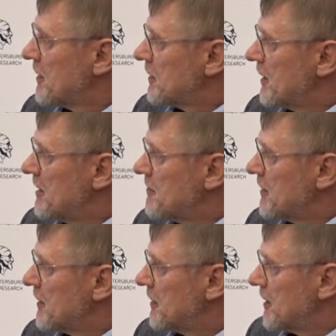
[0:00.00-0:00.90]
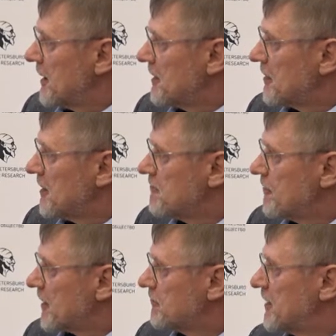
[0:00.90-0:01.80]
they, uh, the
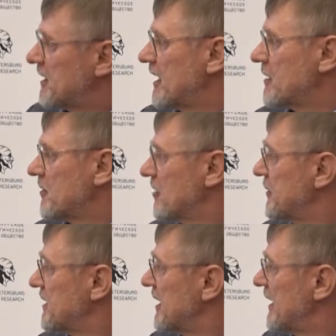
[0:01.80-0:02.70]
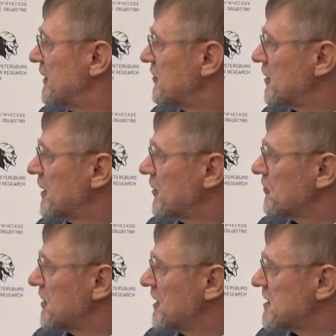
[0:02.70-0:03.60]
impact became a little bit later and
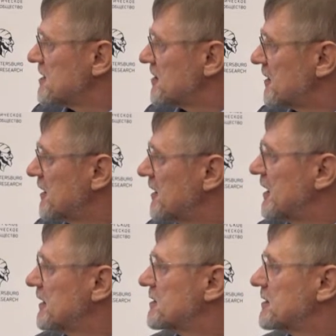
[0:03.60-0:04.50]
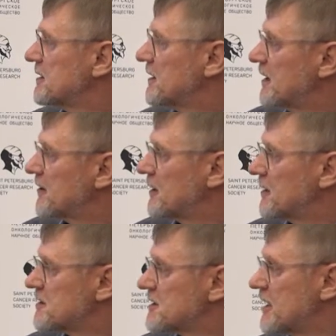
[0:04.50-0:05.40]
not necessarily yet there in
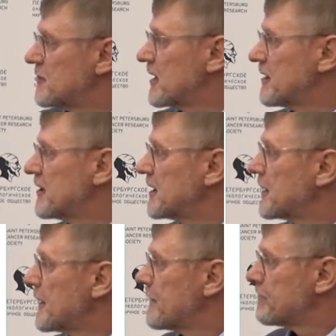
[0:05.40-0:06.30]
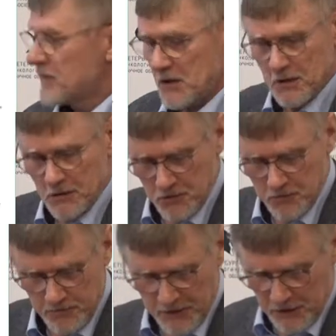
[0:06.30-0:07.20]
the same level uh,
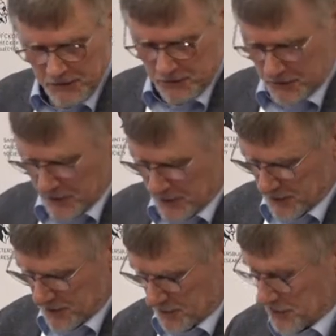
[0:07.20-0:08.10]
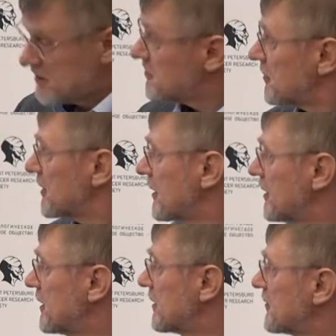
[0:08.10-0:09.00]
compare, uh, in the historical
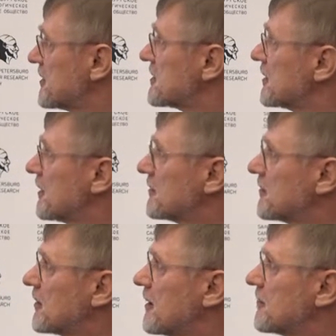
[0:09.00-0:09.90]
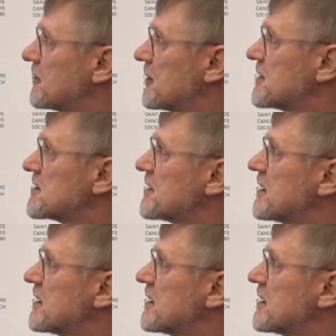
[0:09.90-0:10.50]
decrease in other countries.